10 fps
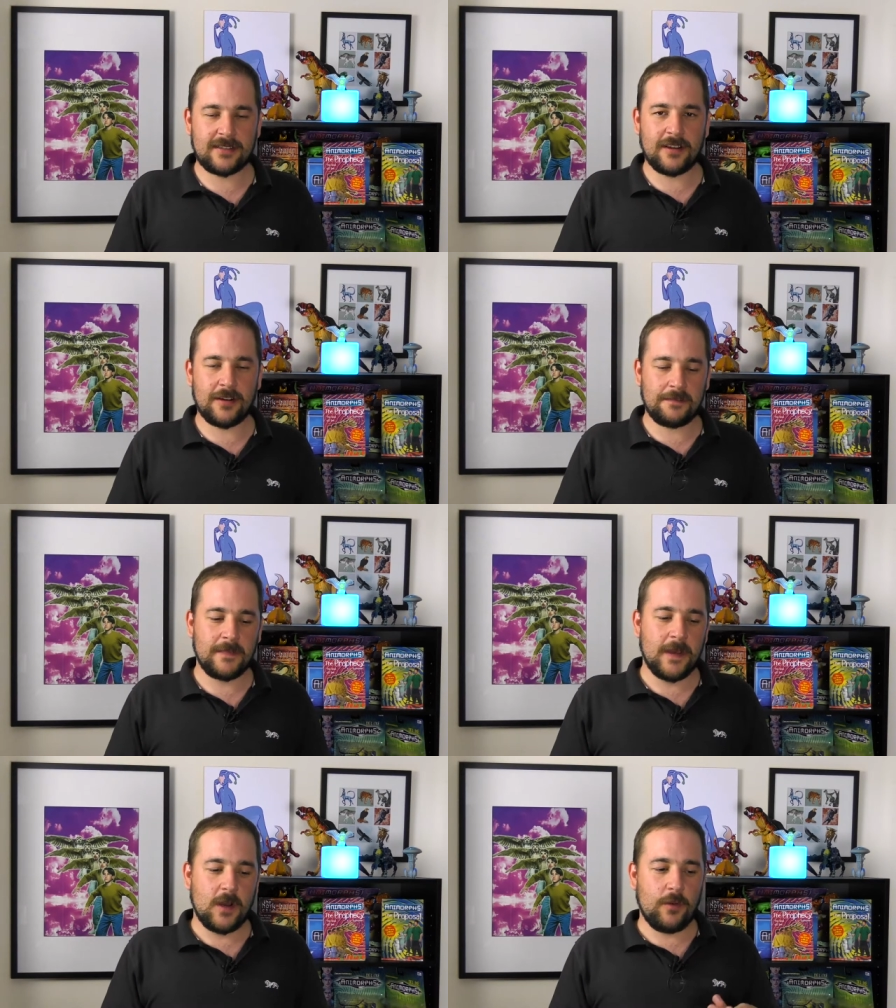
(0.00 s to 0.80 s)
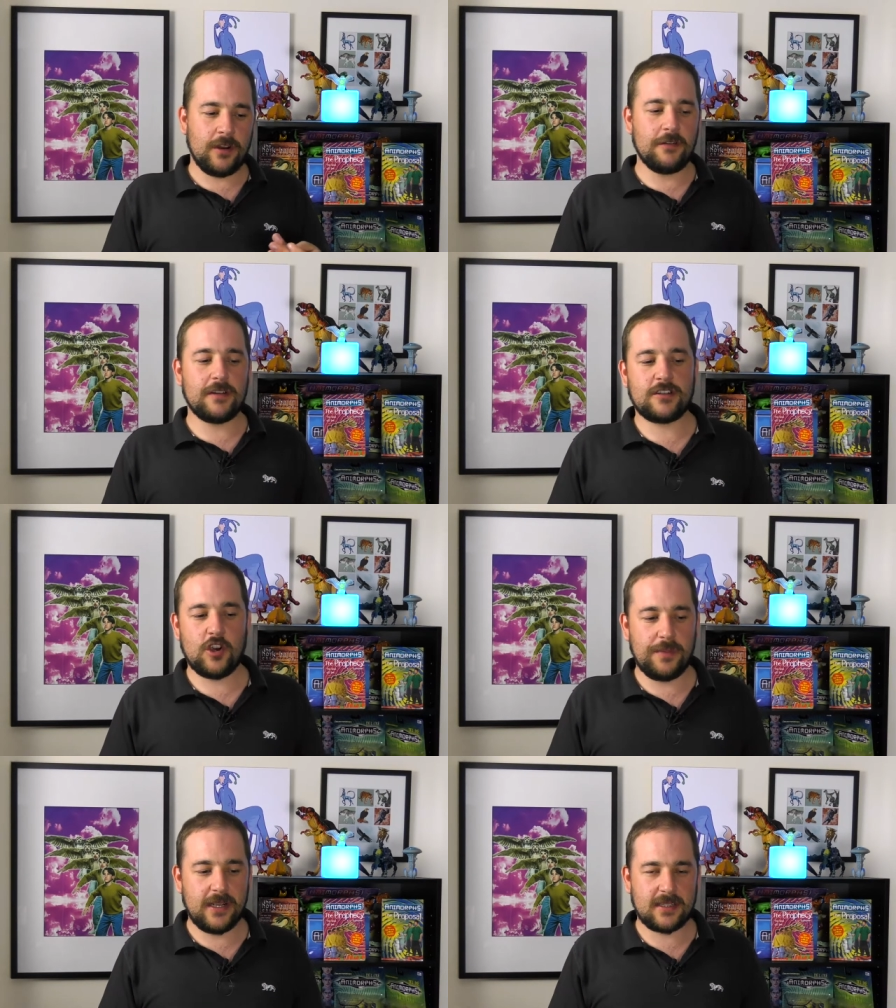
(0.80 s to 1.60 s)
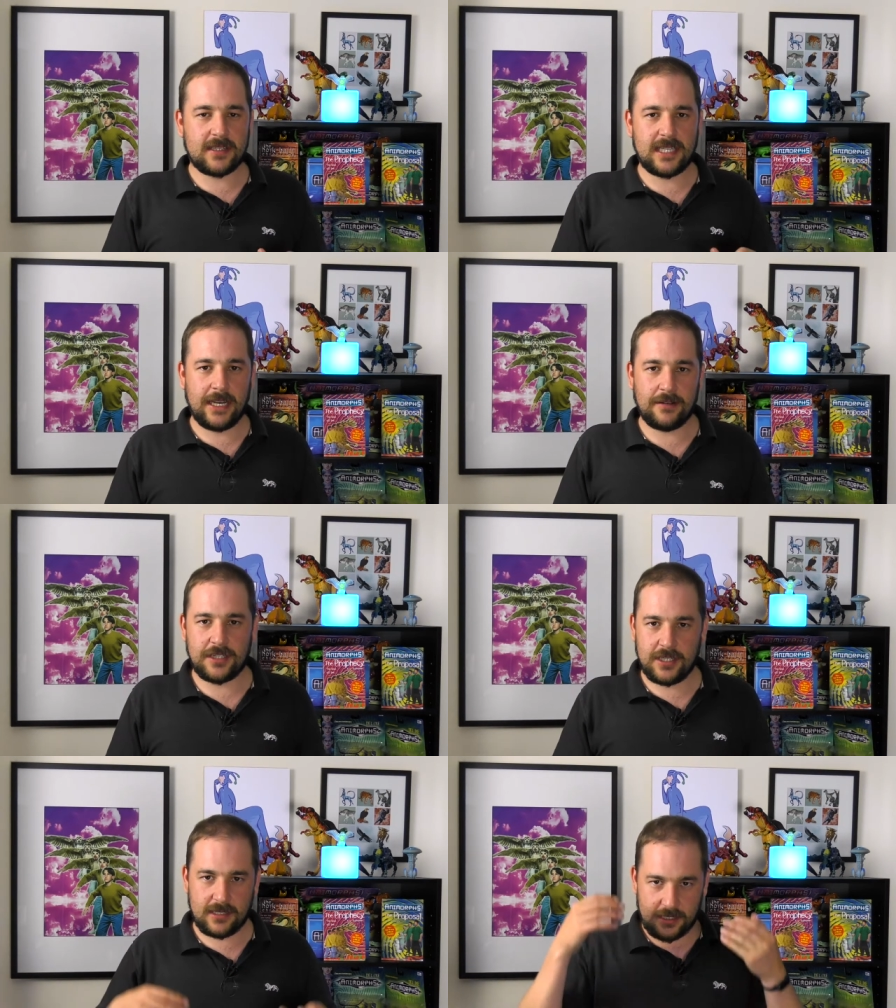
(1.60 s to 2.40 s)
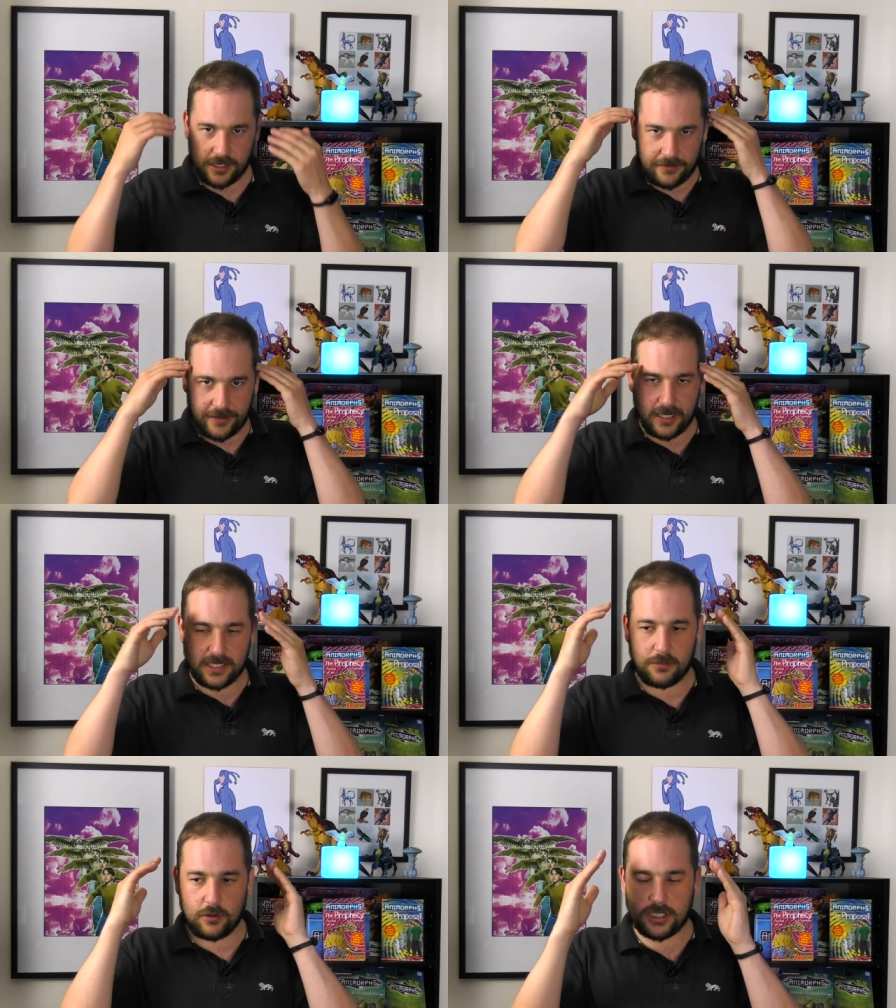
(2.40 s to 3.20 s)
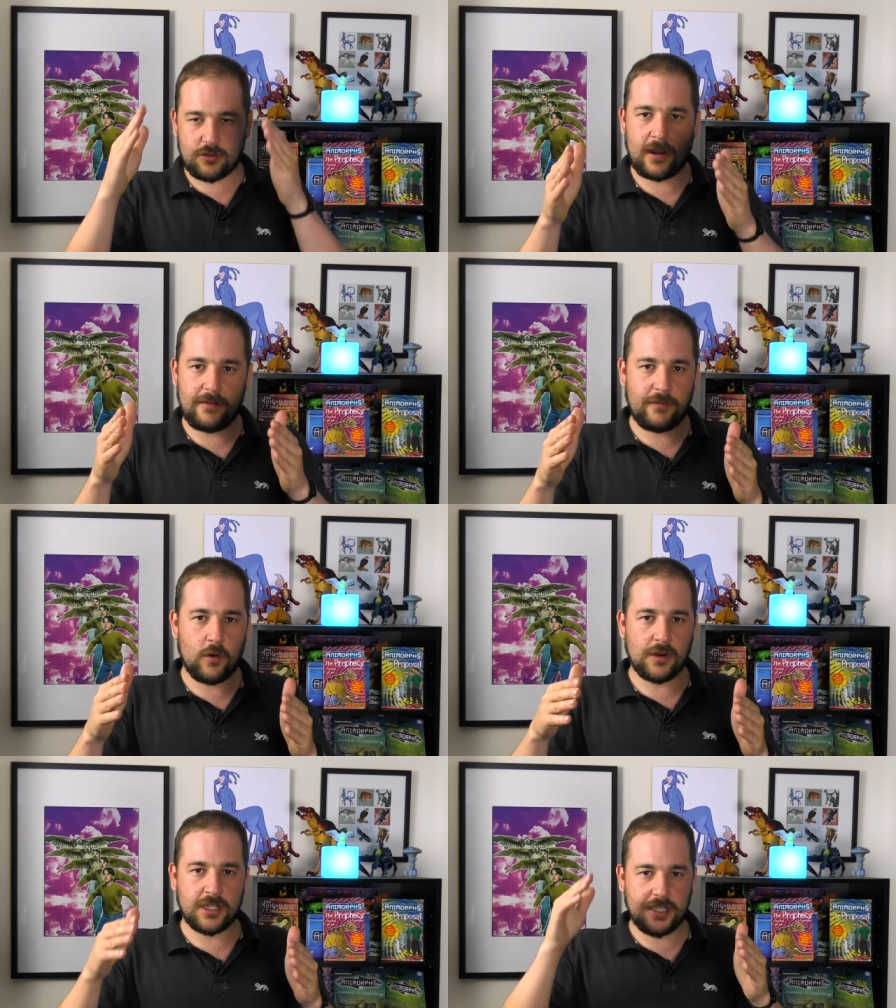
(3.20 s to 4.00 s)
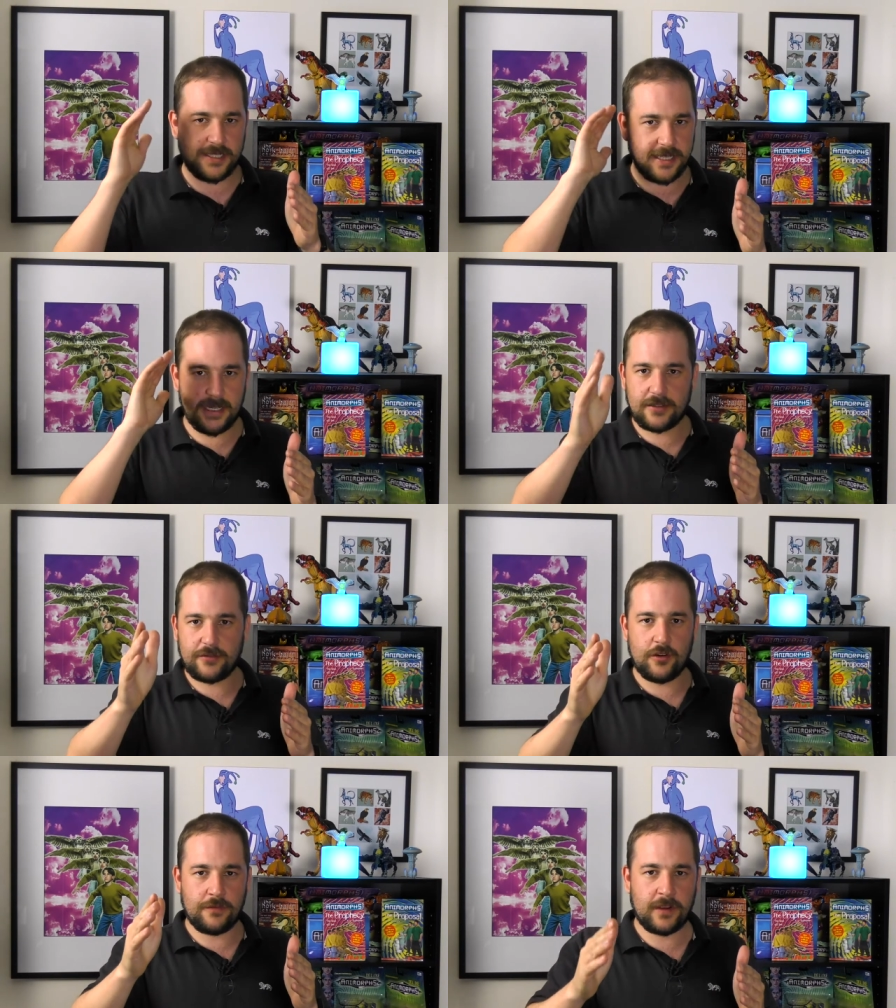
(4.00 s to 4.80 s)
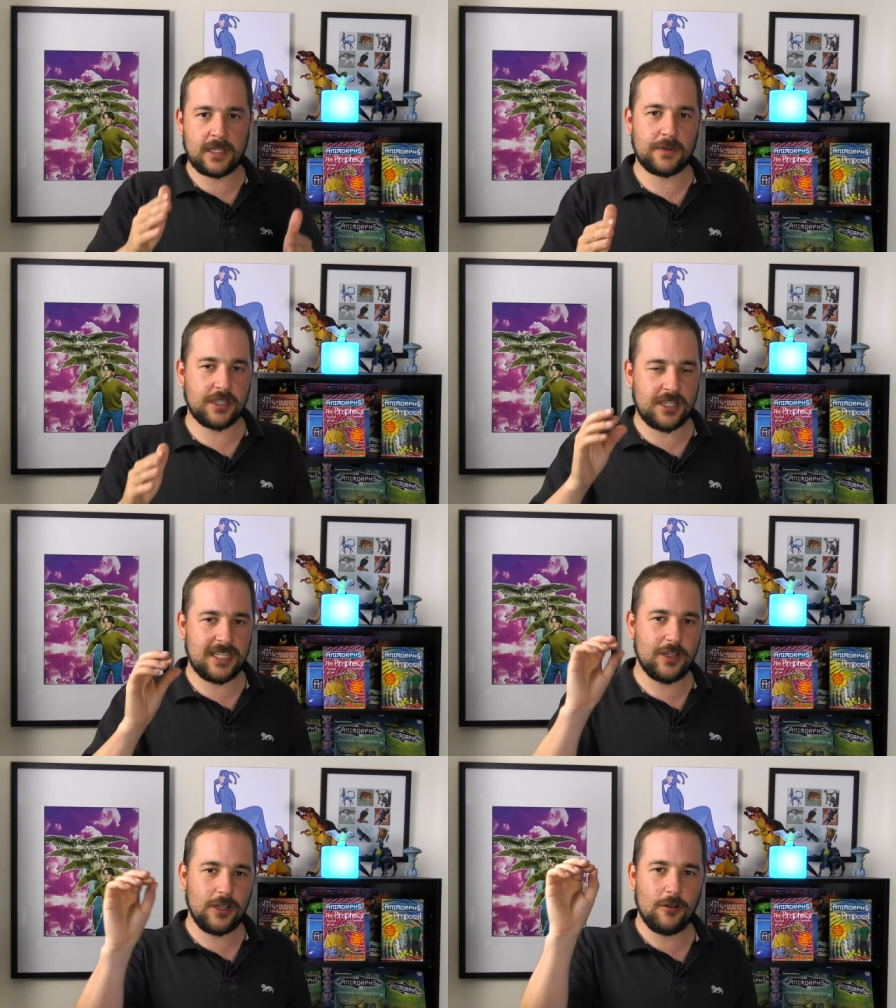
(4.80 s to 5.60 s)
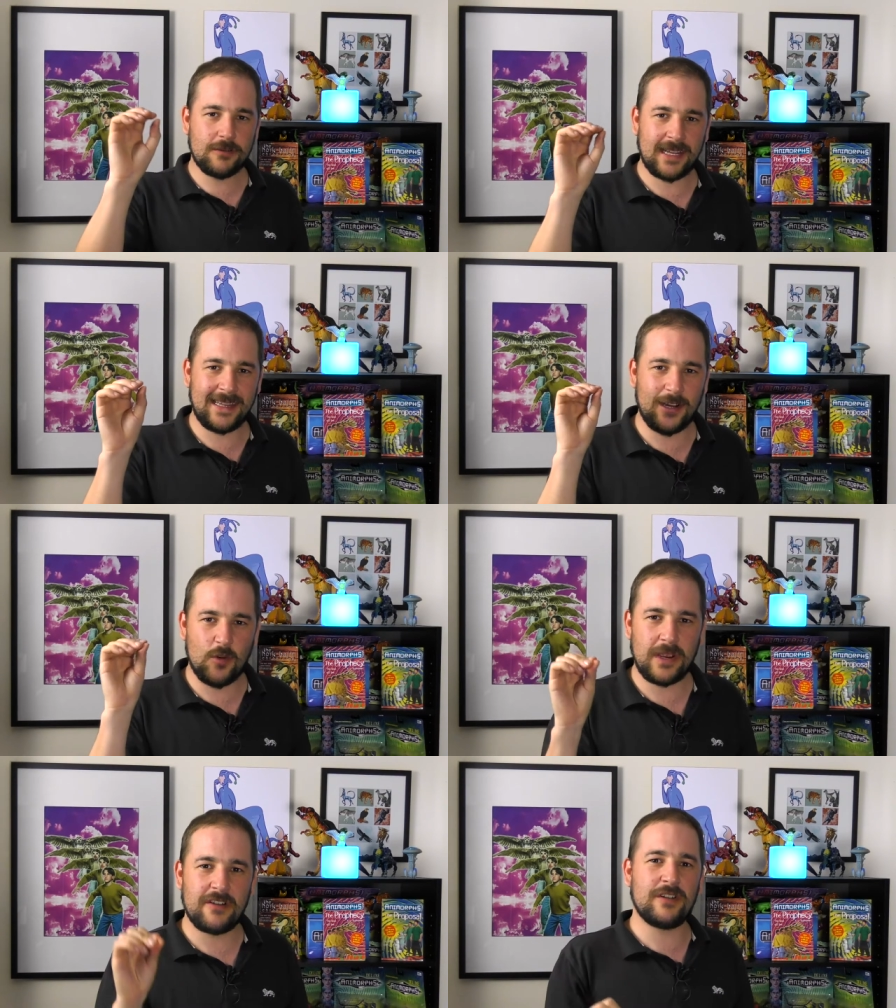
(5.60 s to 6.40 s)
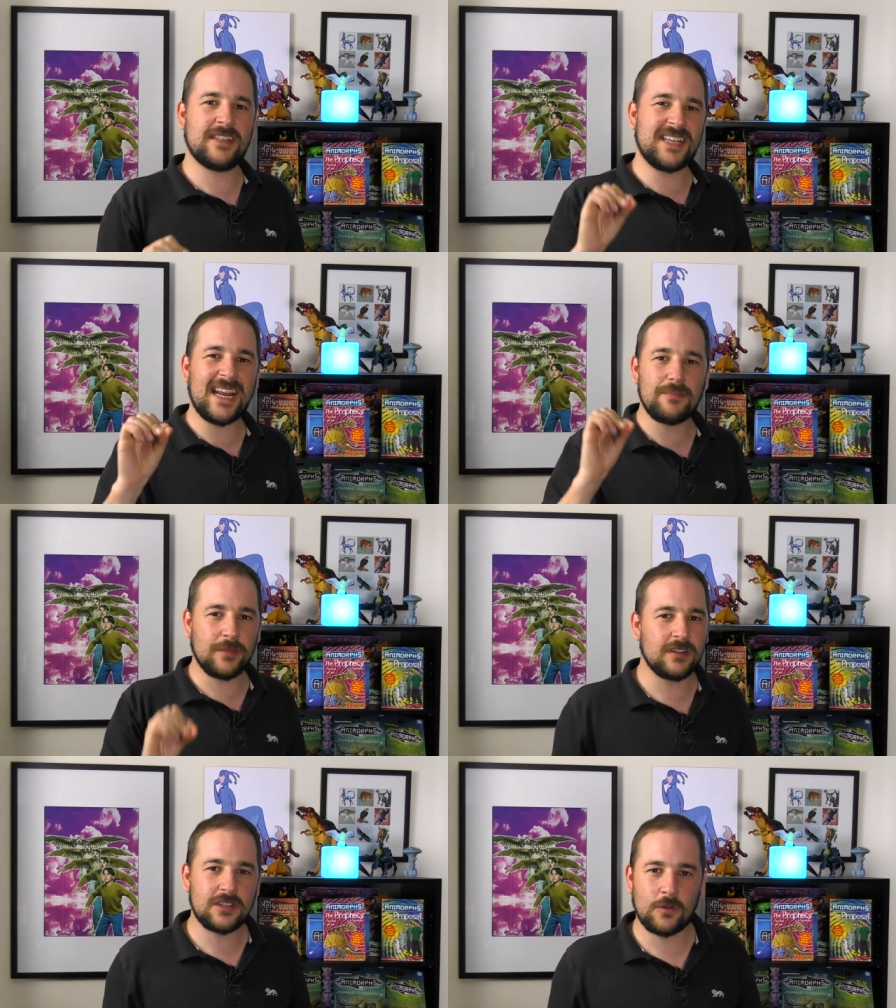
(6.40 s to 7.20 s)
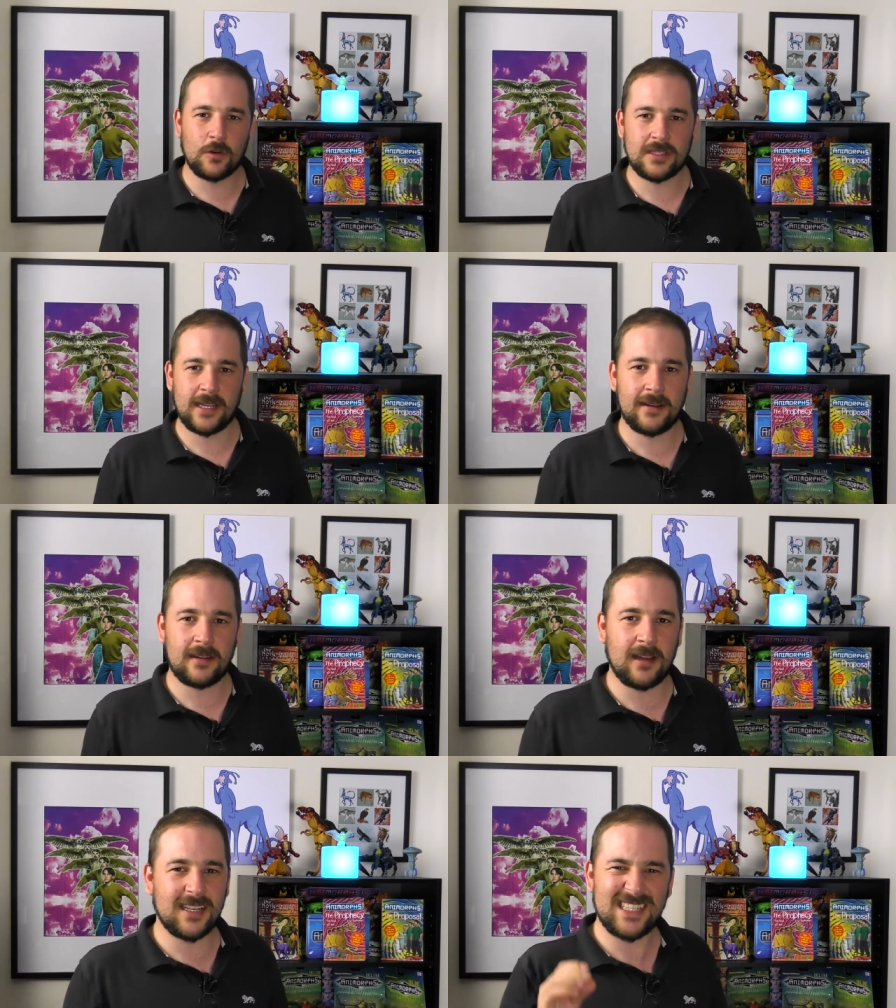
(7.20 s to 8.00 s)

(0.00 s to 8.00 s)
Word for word: So we know that Toby is a seer and she, she thinks more straightforward and she sees through things, but she still holds that little bit of resentment towards the Andalites.